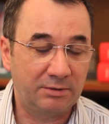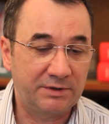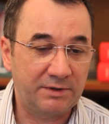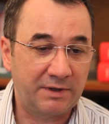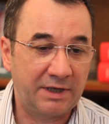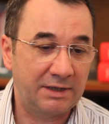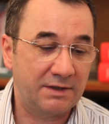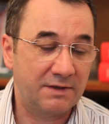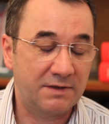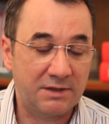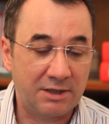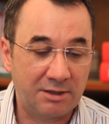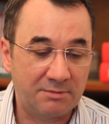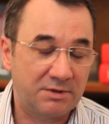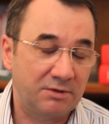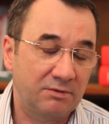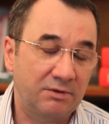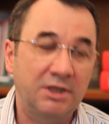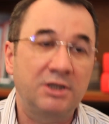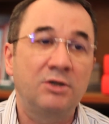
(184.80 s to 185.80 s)
try the same.
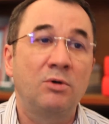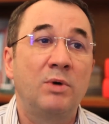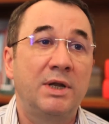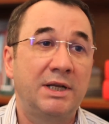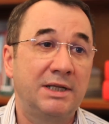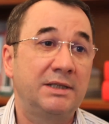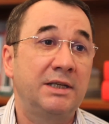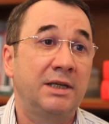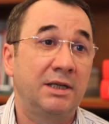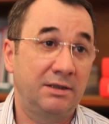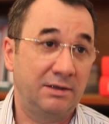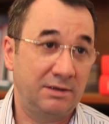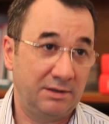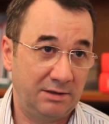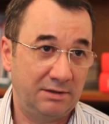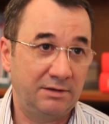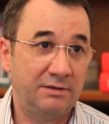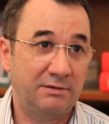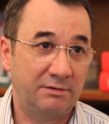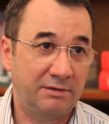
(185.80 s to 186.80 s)
So they don't want to take
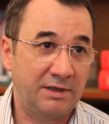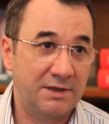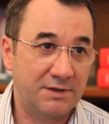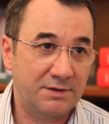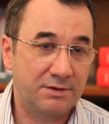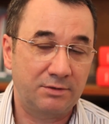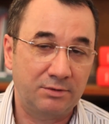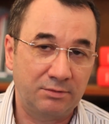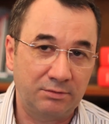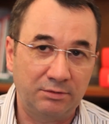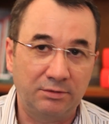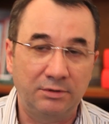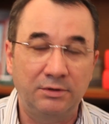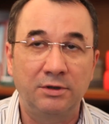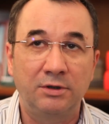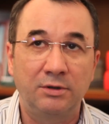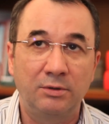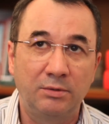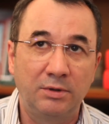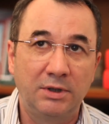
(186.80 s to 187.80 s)
the risk to, you
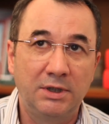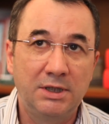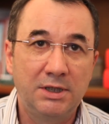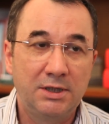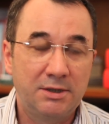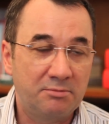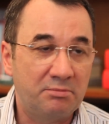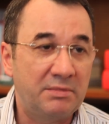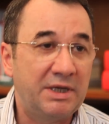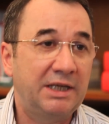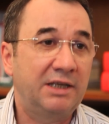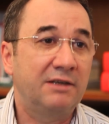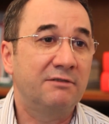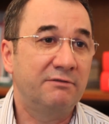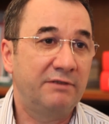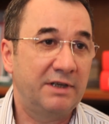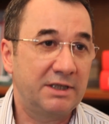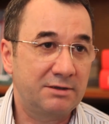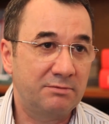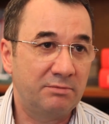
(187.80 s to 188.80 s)
know, make
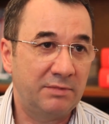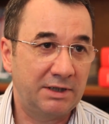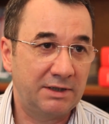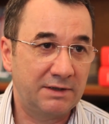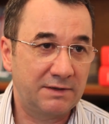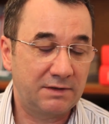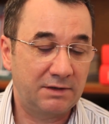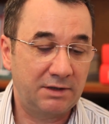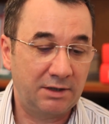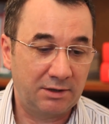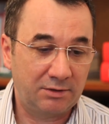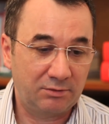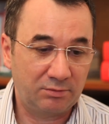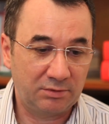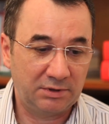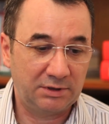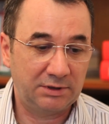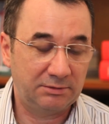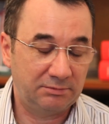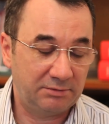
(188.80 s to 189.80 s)
investments that
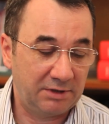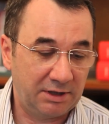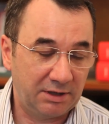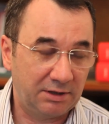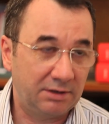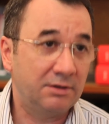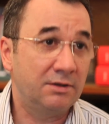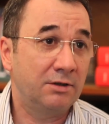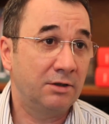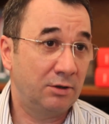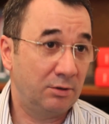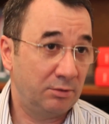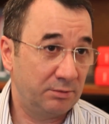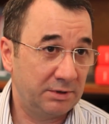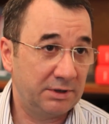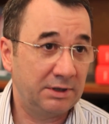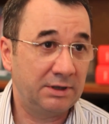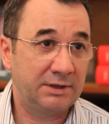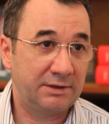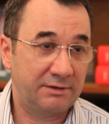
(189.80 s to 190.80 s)
will yield
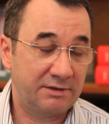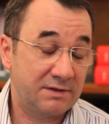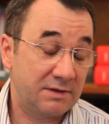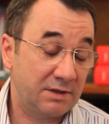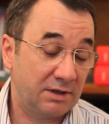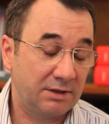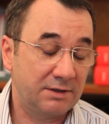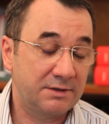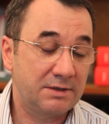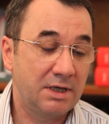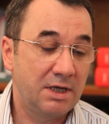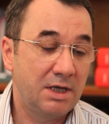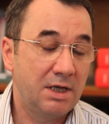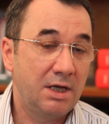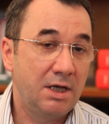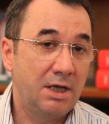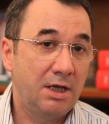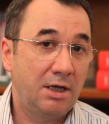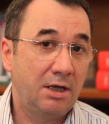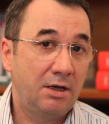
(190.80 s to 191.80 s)
no results.
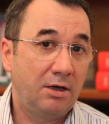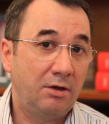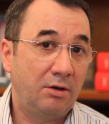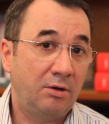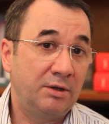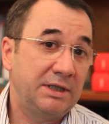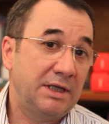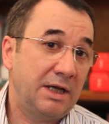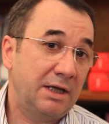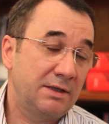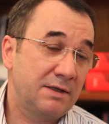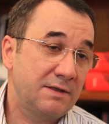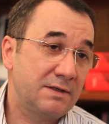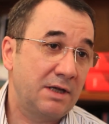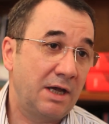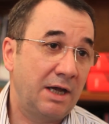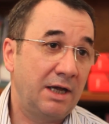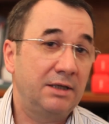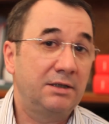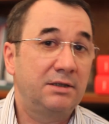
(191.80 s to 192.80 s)
On the other
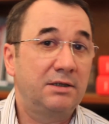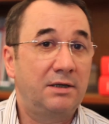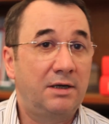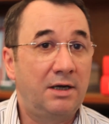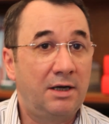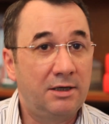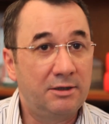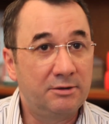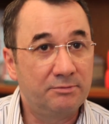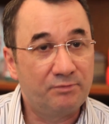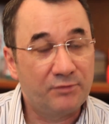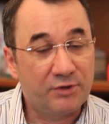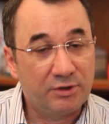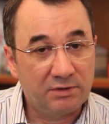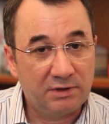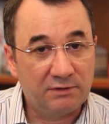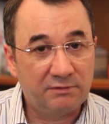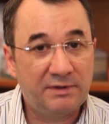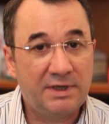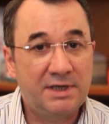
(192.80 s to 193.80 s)
side, there are
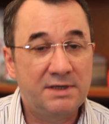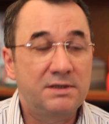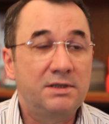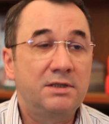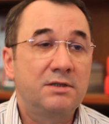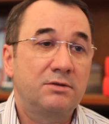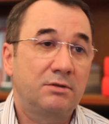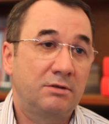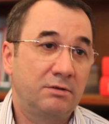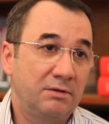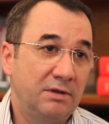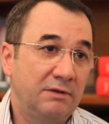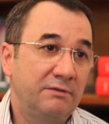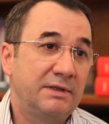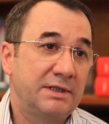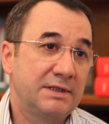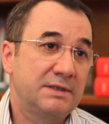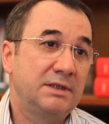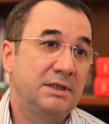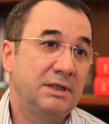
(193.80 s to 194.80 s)
universities or
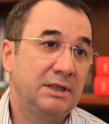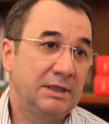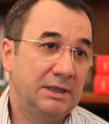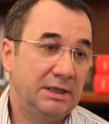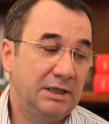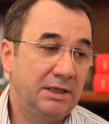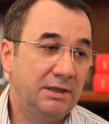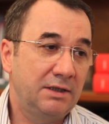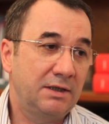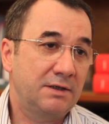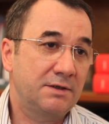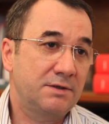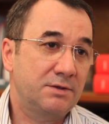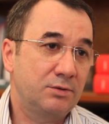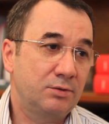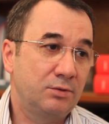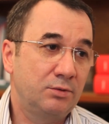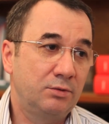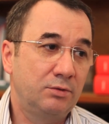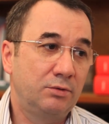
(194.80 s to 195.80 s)
university leaders
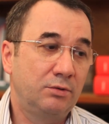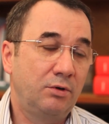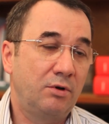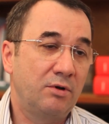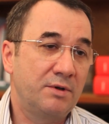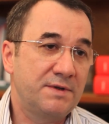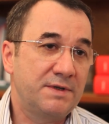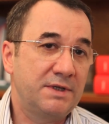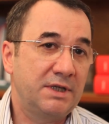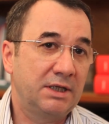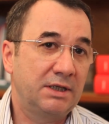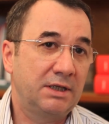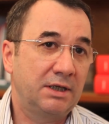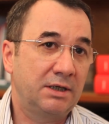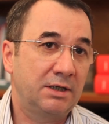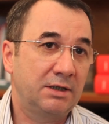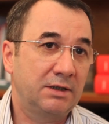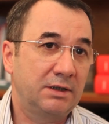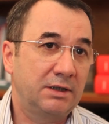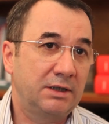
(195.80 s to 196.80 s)
who
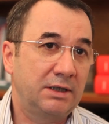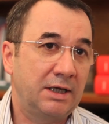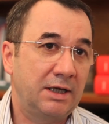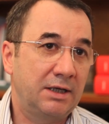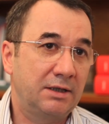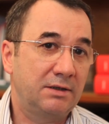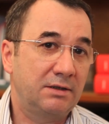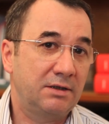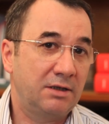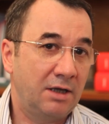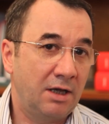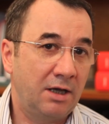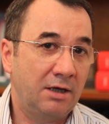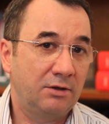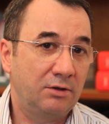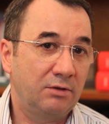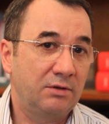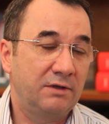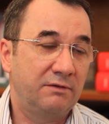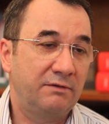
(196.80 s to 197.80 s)
consider that
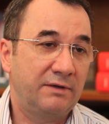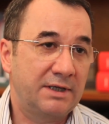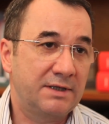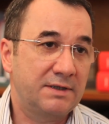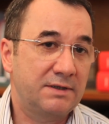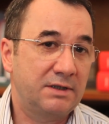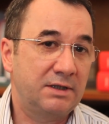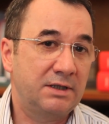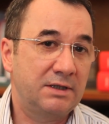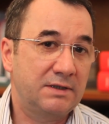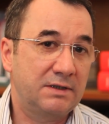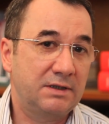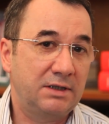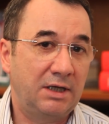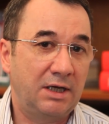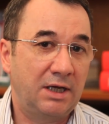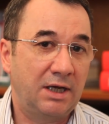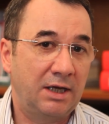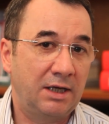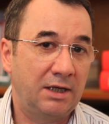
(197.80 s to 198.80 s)
young universities
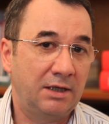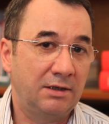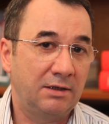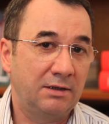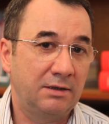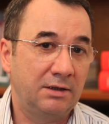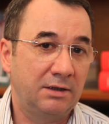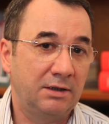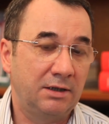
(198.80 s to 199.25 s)
can